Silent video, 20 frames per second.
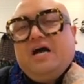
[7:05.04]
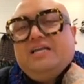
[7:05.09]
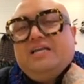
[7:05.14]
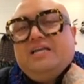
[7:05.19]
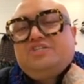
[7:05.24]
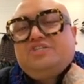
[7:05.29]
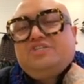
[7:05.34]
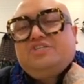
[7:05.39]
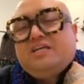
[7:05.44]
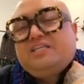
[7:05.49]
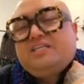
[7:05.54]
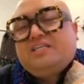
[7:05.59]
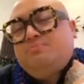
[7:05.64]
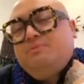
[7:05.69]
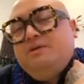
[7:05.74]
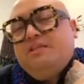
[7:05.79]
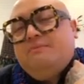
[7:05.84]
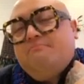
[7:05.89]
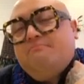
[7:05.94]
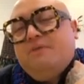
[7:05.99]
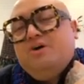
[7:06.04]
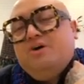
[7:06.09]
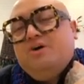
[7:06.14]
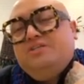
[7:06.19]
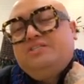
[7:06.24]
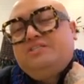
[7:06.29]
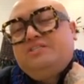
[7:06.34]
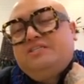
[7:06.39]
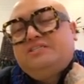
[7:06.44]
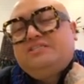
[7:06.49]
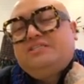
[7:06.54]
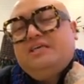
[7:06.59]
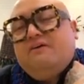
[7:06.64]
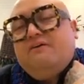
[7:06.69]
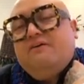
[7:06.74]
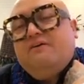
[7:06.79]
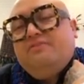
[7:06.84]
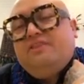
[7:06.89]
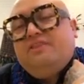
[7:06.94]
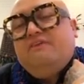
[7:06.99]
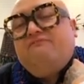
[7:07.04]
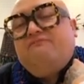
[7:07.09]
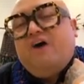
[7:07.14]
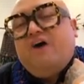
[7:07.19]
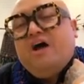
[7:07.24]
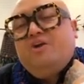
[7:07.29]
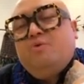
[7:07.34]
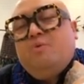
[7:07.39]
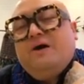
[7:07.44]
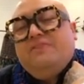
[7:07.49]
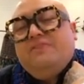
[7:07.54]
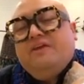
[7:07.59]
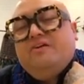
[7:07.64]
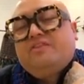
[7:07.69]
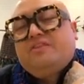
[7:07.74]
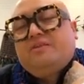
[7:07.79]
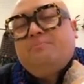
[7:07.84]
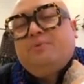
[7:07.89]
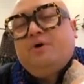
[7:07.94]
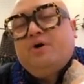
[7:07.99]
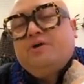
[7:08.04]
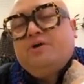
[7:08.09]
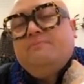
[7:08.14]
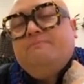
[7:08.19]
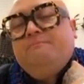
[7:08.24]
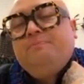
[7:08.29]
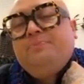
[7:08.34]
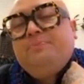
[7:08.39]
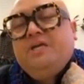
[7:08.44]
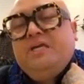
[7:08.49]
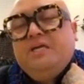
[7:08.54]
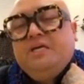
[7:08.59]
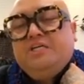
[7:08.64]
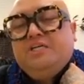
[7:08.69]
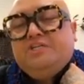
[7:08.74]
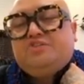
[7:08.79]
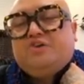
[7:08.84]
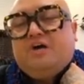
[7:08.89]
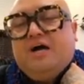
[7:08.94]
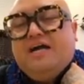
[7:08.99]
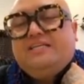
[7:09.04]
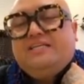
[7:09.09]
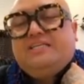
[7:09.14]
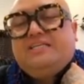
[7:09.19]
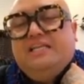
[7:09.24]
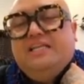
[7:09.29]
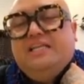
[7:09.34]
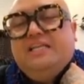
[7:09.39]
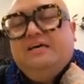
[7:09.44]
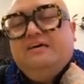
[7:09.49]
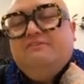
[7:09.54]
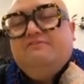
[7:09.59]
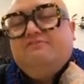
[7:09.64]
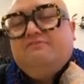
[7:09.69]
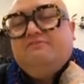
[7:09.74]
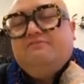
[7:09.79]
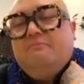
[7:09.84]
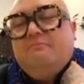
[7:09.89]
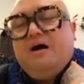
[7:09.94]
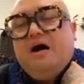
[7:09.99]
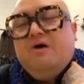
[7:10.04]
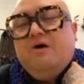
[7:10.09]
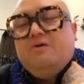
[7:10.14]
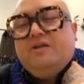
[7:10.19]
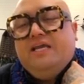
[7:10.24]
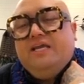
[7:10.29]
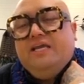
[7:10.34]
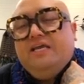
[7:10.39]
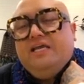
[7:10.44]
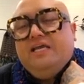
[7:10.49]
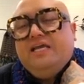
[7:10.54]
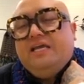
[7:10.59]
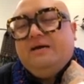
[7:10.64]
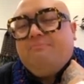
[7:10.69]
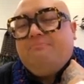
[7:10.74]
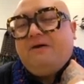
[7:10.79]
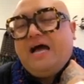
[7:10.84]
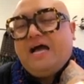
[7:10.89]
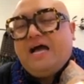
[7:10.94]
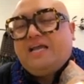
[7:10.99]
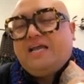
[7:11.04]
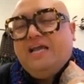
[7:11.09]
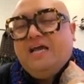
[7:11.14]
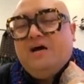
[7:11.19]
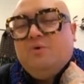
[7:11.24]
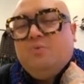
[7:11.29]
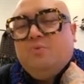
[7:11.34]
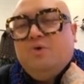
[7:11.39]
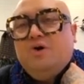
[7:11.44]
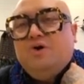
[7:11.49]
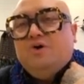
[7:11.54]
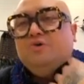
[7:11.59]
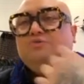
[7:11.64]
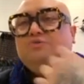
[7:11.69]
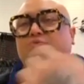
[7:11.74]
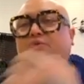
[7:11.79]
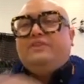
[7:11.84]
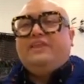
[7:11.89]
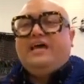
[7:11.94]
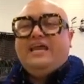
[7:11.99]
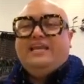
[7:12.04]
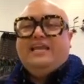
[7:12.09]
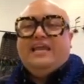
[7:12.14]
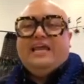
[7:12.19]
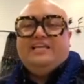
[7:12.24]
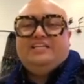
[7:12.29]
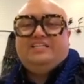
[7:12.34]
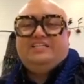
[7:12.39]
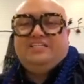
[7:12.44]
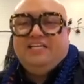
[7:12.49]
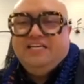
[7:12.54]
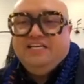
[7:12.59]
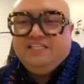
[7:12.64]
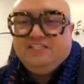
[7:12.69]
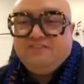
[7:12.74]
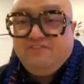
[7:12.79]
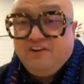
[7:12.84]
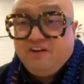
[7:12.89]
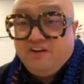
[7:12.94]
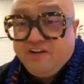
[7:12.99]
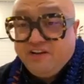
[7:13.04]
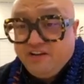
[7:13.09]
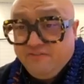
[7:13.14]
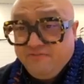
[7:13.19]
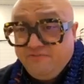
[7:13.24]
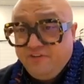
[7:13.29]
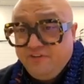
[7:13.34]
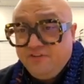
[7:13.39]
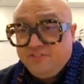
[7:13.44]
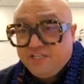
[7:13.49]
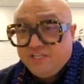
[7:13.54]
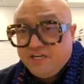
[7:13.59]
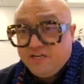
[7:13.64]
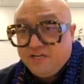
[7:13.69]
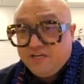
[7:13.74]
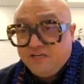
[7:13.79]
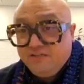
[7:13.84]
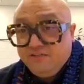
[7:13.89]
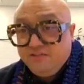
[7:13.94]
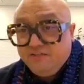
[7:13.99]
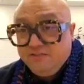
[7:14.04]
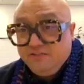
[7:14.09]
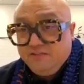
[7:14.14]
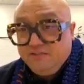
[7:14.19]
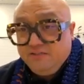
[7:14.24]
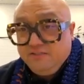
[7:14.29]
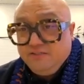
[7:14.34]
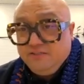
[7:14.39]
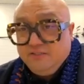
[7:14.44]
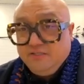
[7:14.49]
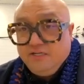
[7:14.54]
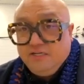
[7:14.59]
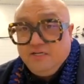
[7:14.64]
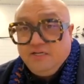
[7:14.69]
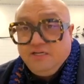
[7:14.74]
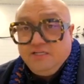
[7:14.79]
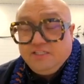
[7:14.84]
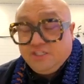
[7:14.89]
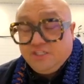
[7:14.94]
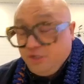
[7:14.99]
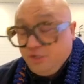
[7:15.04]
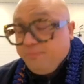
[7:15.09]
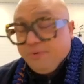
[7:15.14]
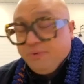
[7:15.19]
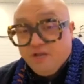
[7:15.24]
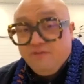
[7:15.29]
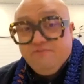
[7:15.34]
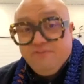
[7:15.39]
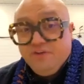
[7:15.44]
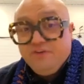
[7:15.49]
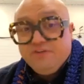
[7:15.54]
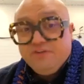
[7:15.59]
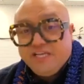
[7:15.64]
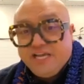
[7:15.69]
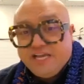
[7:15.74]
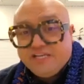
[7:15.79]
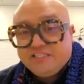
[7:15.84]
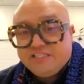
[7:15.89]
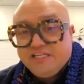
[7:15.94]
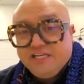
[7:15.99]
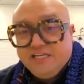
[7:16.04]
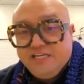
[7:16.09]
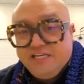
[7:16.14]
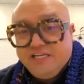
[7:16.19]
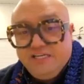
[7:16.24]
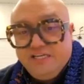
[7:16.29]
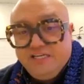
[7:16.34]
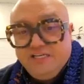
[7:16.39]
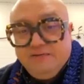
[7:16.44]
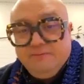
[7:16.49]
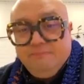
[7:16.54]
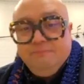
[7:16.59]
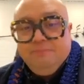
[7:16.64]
kind of strikes me the most is the final one there at the bottom. Trying to live Māori in a Pākehā world with ADHD is very confusing. Super confusing, actually.